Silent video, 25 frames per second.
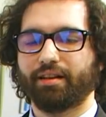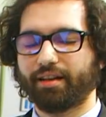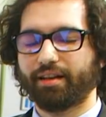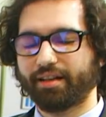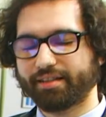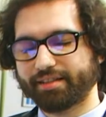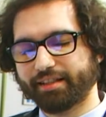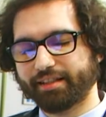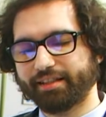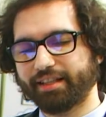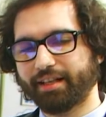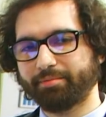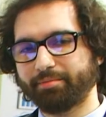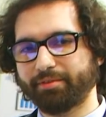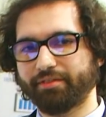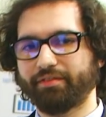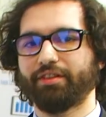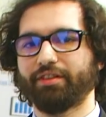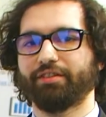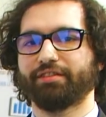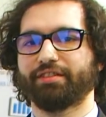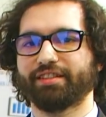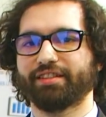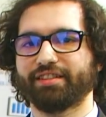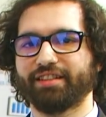As Adaptive
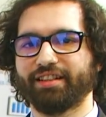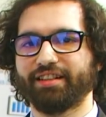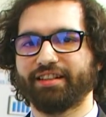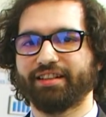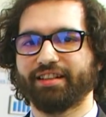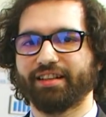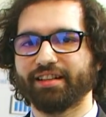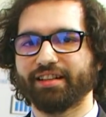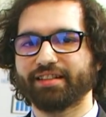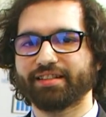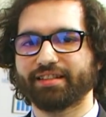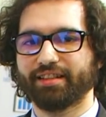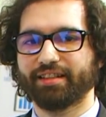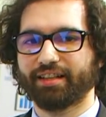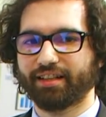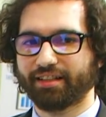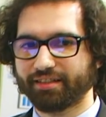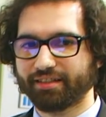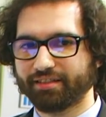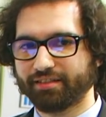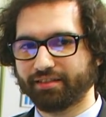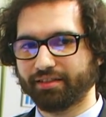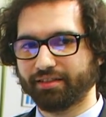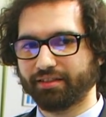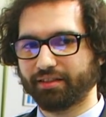AutoSAR, it's
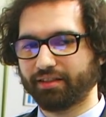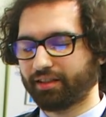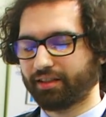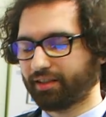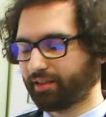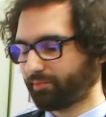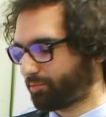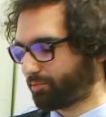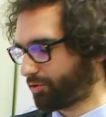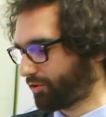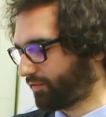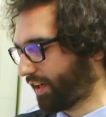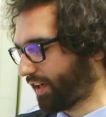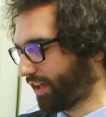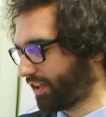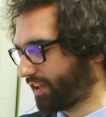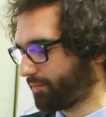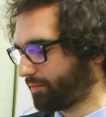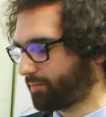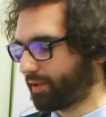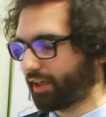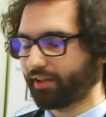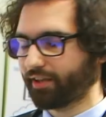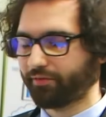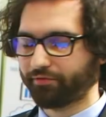not uh,
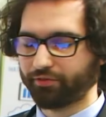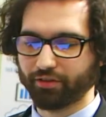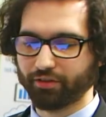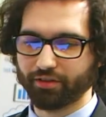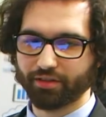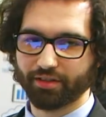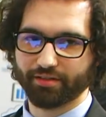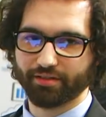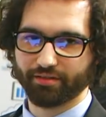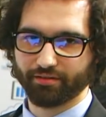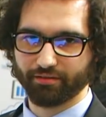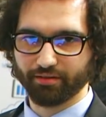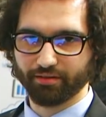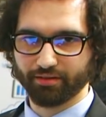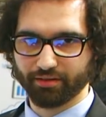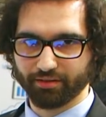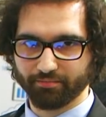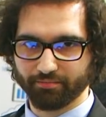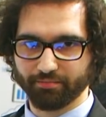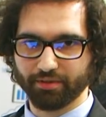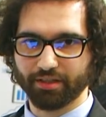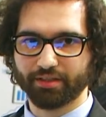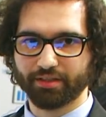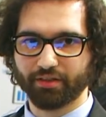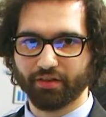providing by default
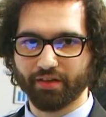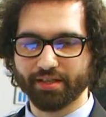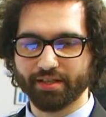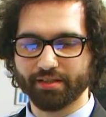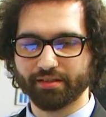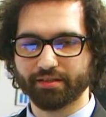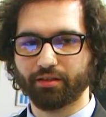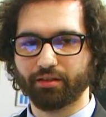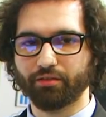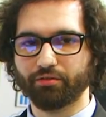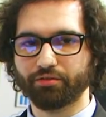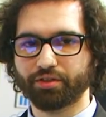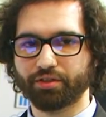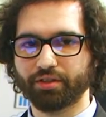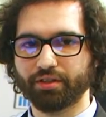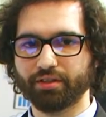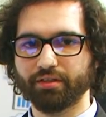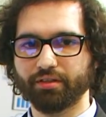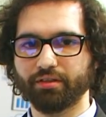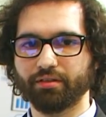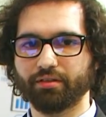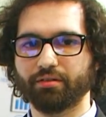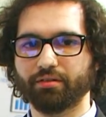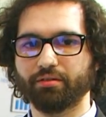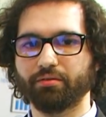uh, a, tracing
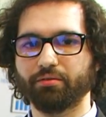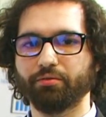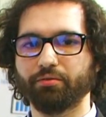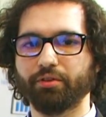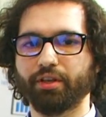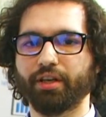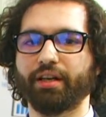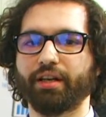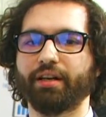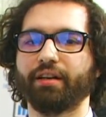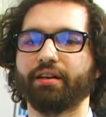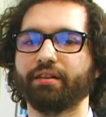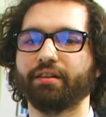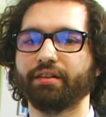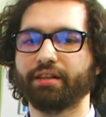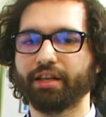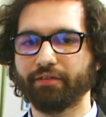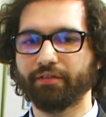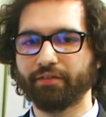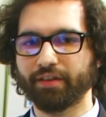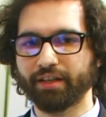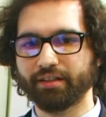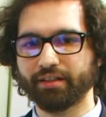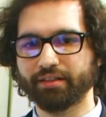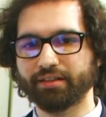solution. We are
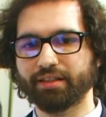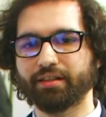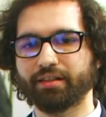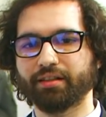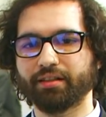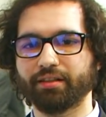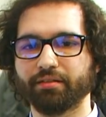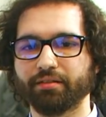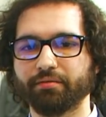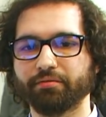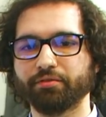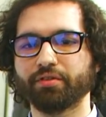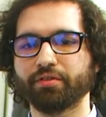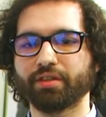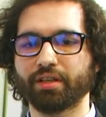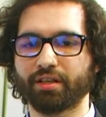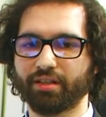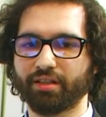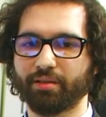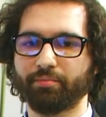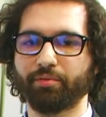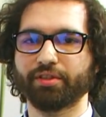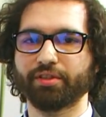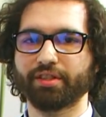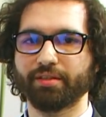giving the user
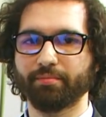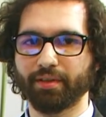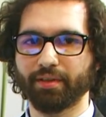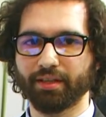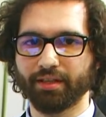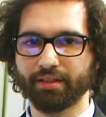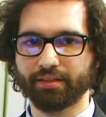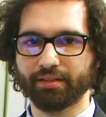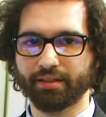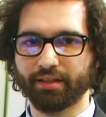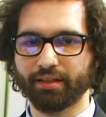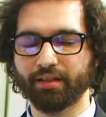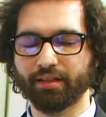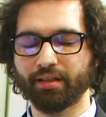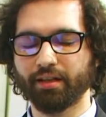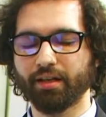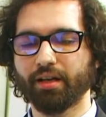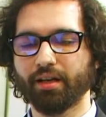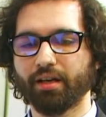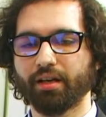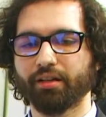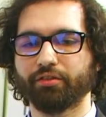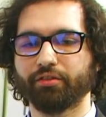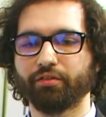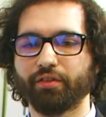the possibility
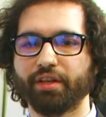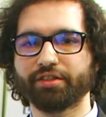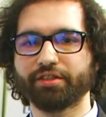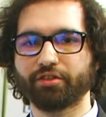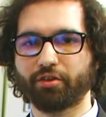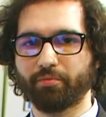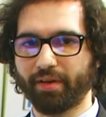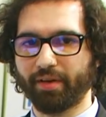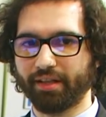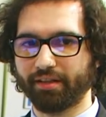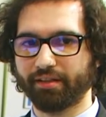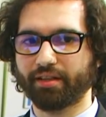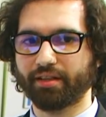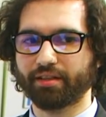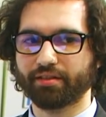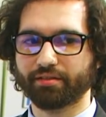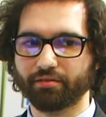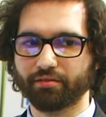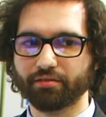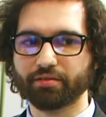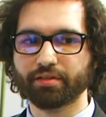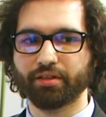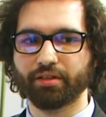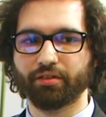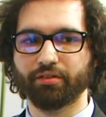to instrument their
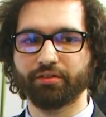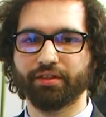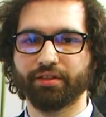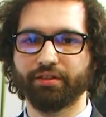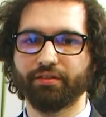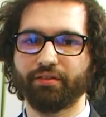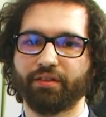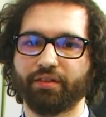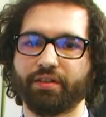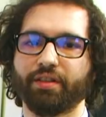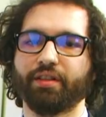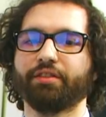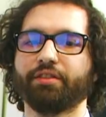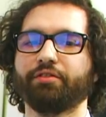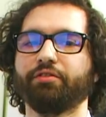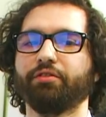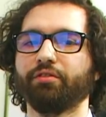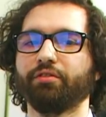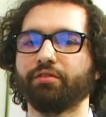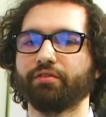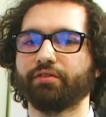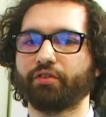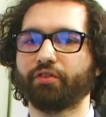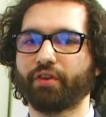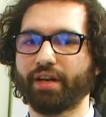source code in order
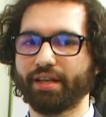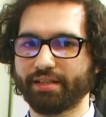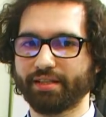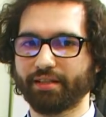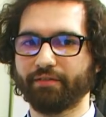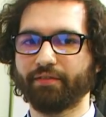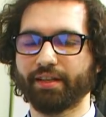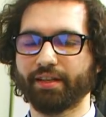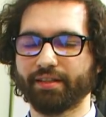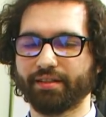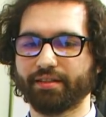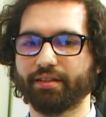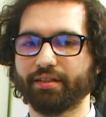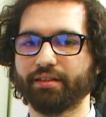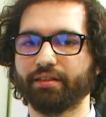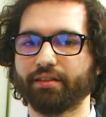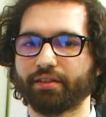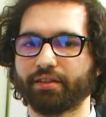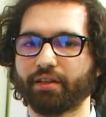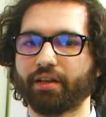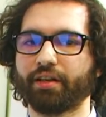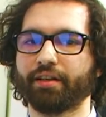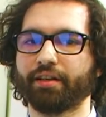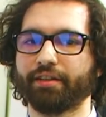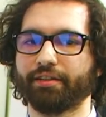to trace events in the
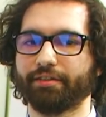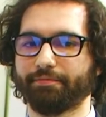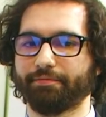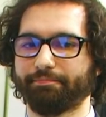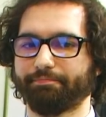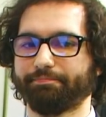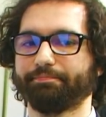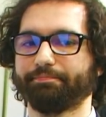target.